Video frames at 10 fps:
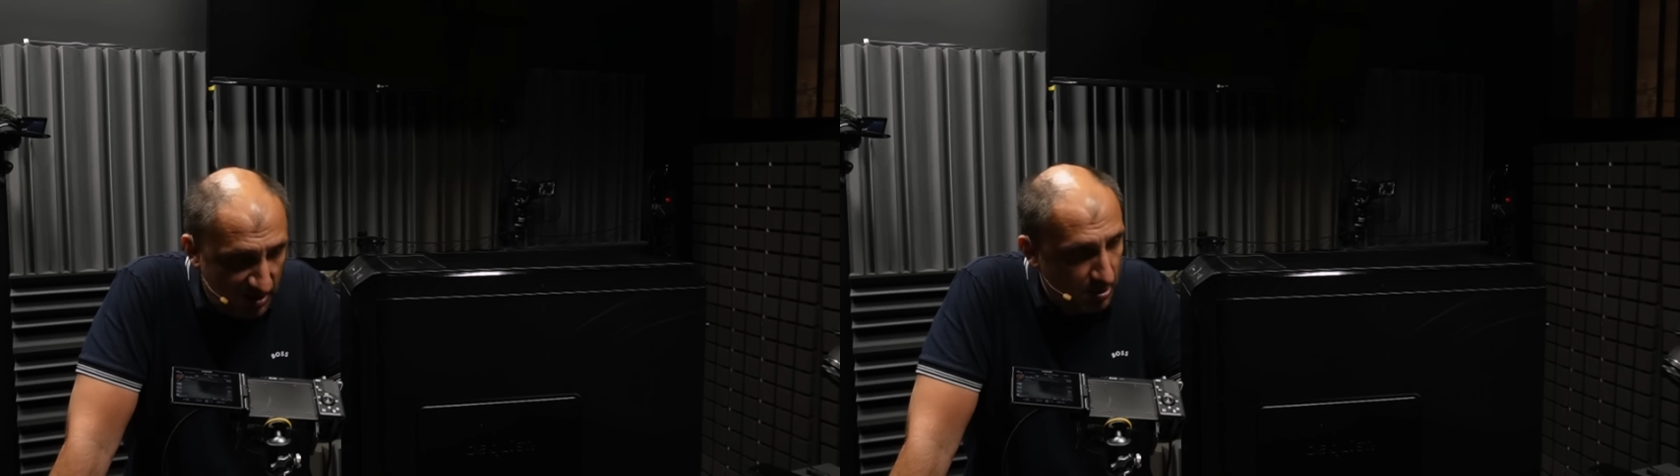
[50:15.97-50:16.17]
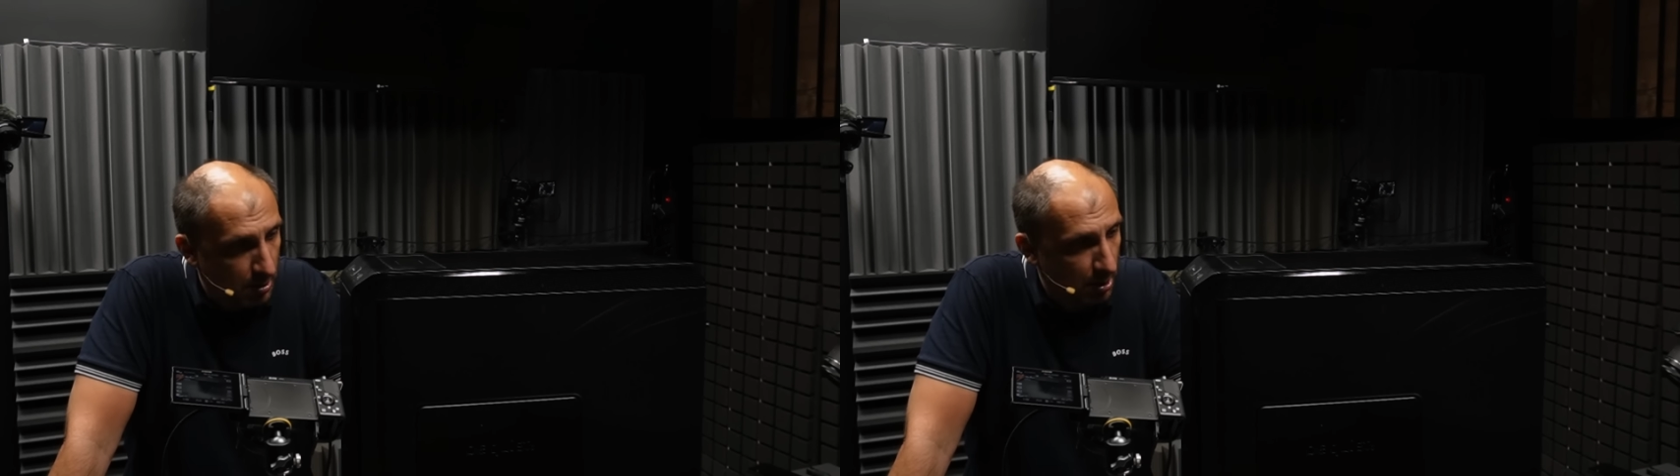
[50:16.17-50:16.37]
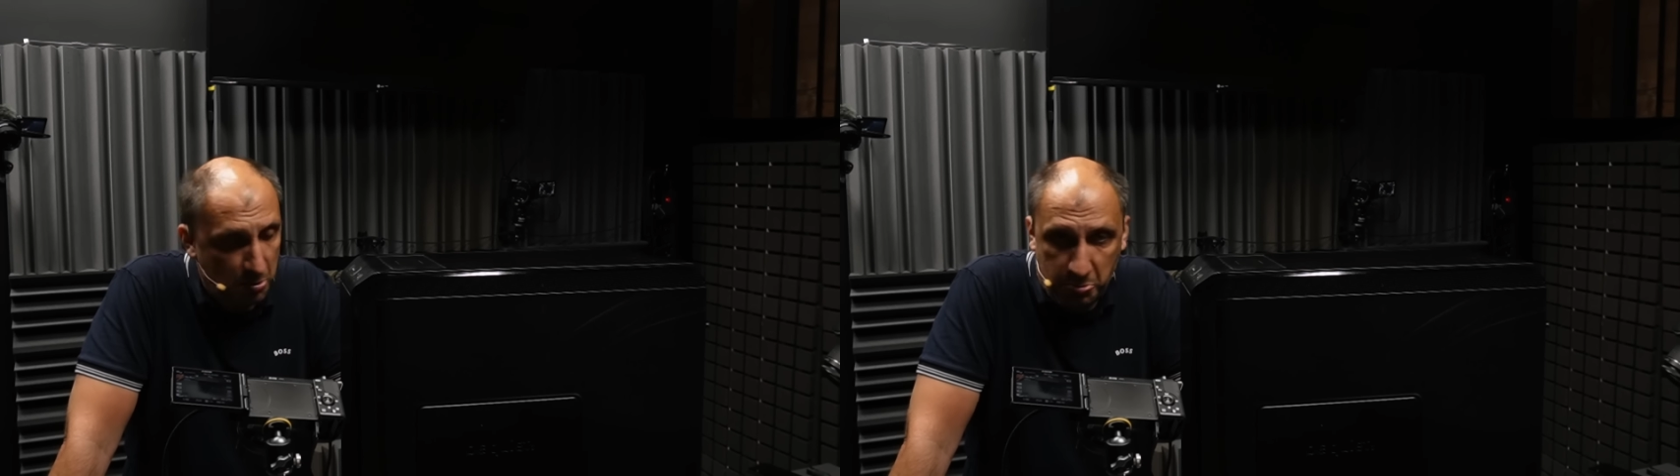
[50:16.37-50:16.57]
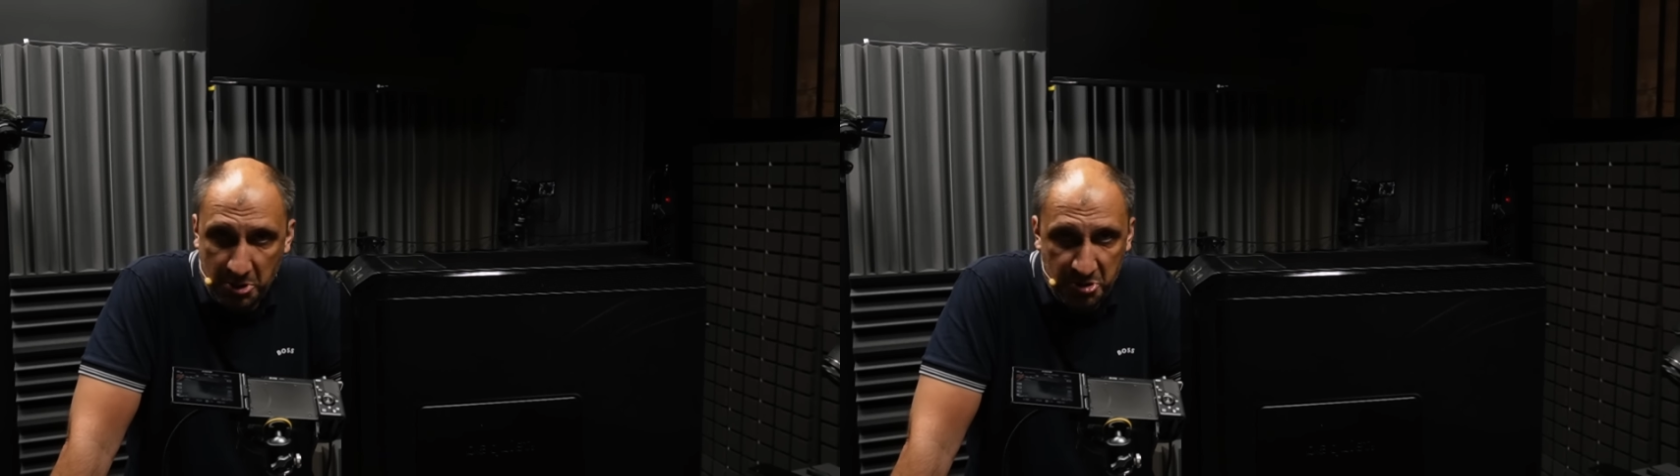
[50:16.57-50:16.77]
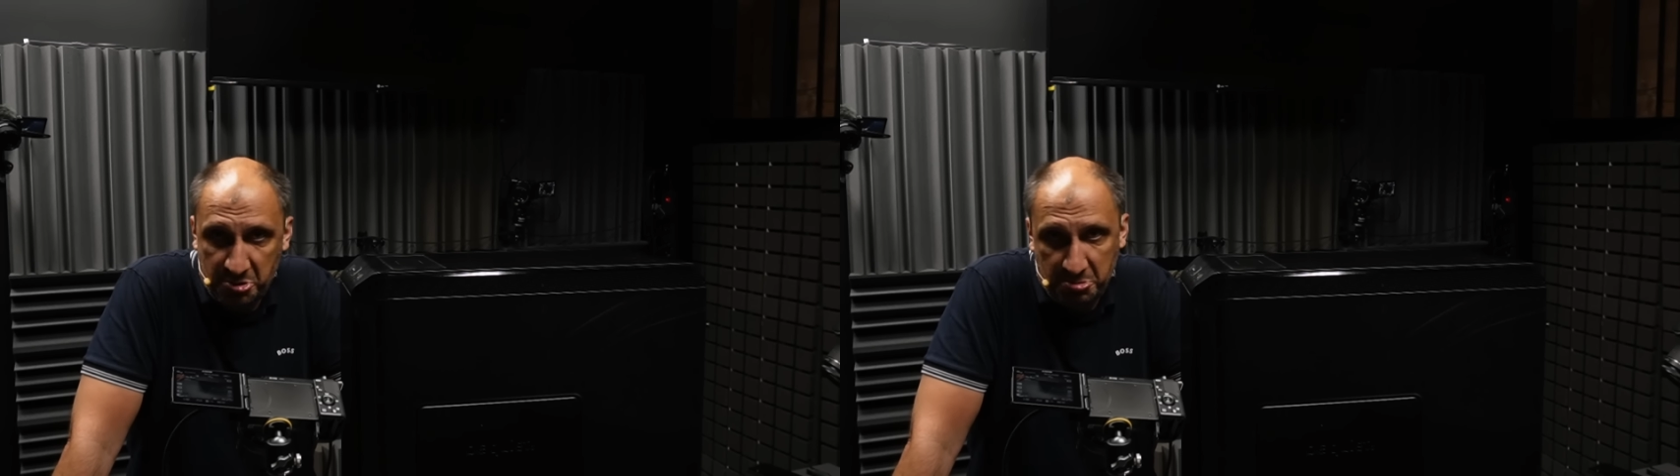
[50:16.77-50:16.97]
installed,
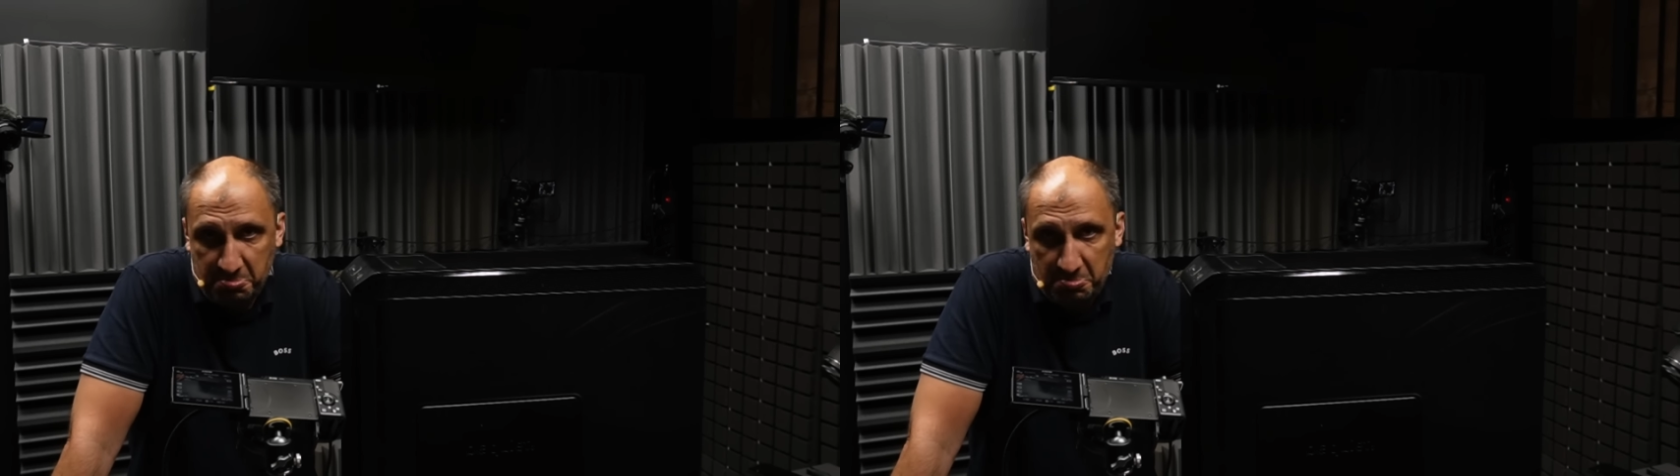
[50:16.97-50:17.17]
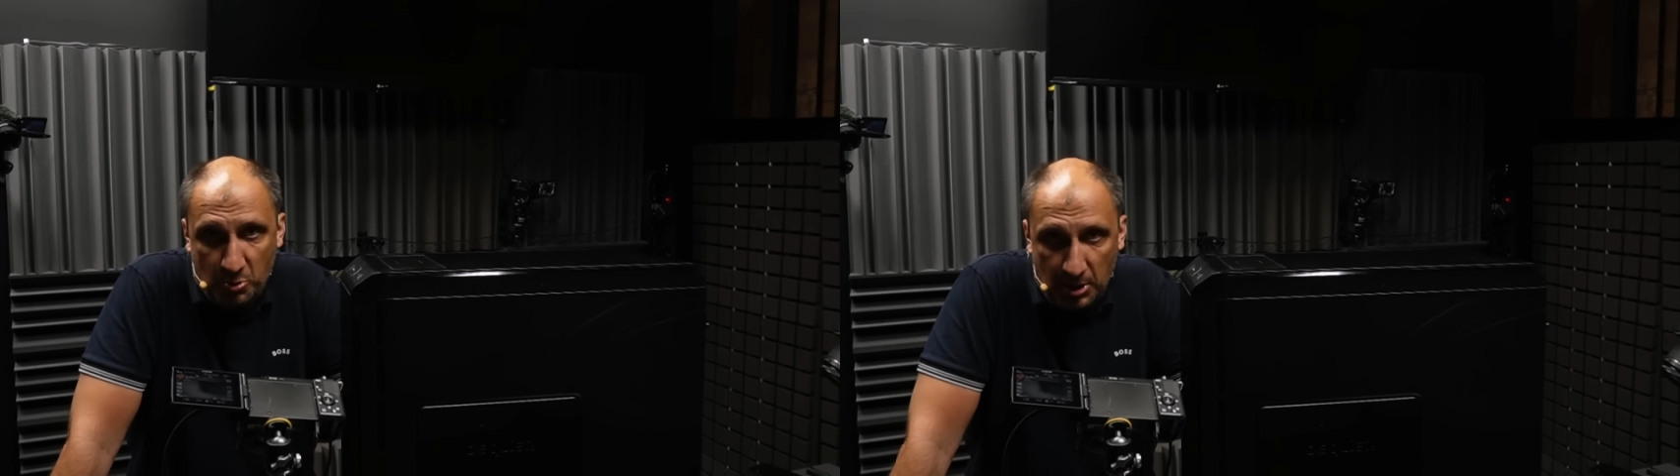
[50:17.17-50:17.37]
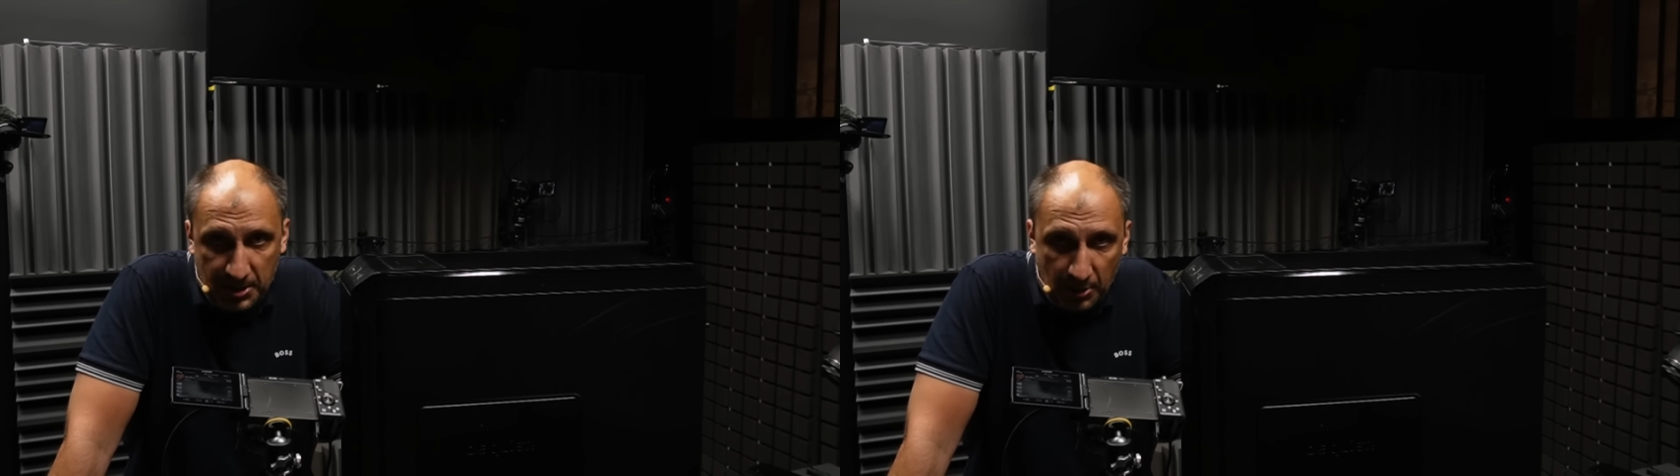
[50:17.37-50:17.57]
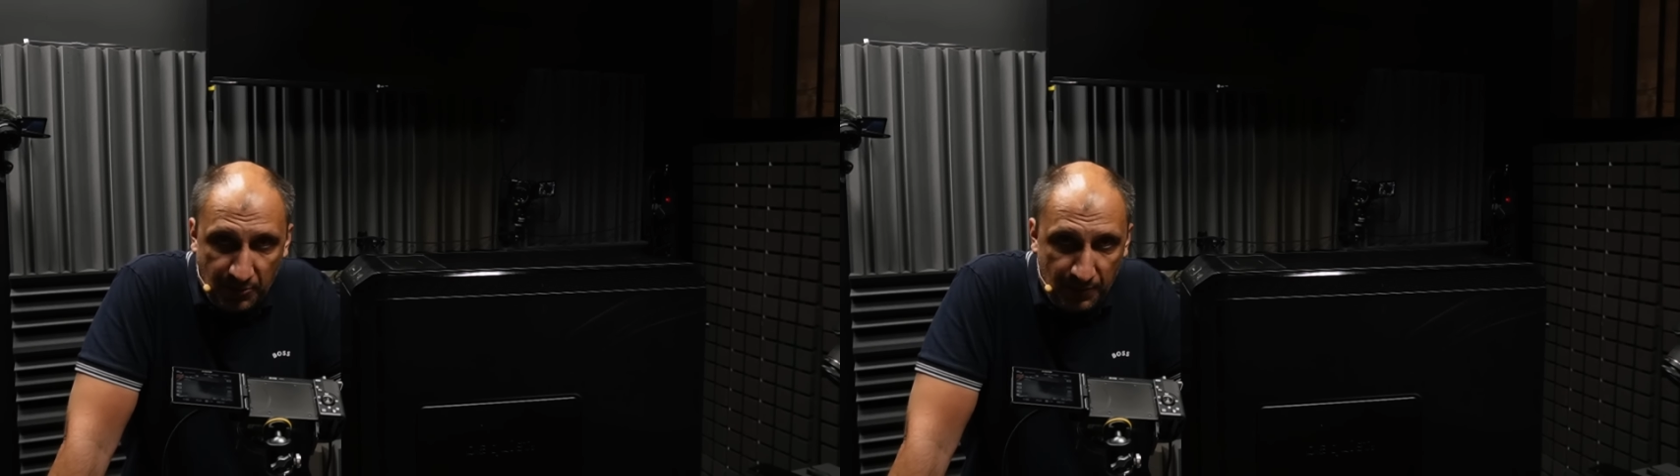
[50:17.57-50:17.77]
which worked